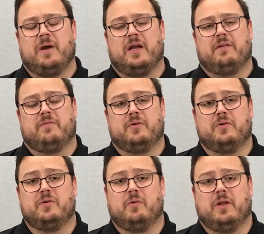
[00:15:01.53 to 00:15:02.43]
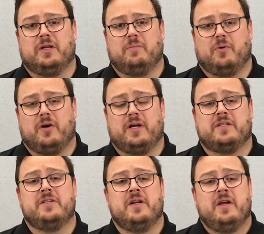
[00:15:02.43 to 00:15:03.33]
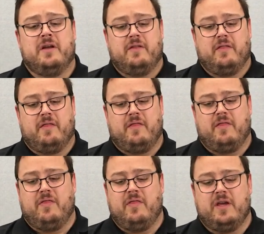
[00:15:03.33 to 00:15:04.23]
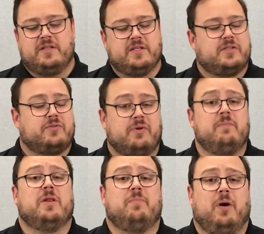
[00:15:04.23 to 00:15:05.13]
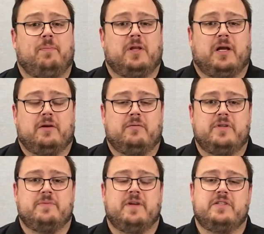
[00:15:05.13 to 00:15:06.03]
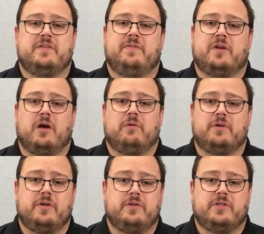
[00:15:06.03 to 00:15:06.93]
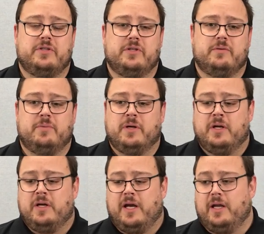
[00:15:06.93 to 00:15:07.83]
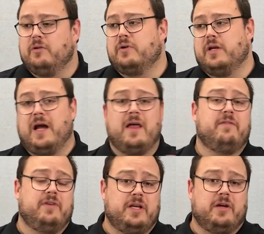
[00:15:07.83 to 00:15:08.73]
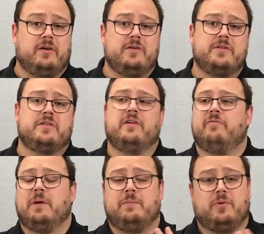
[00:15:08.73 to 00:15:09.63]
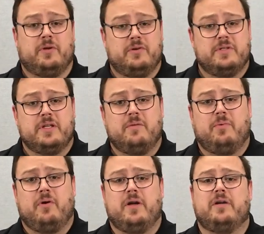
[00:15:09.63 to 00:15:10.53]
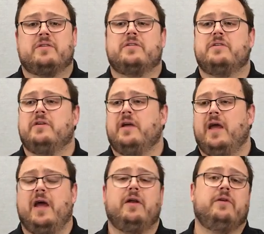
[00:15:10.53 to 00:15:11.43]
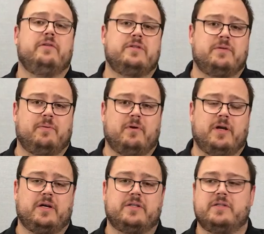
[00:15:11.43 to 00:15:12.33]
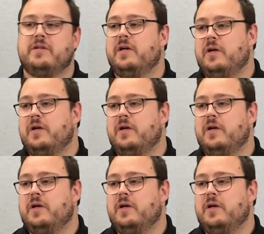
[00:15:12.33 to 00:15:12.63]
paying for a good quality product. It's extremely popular, which means if you go on YouTube and look at other videos of people using the products, how to use the products,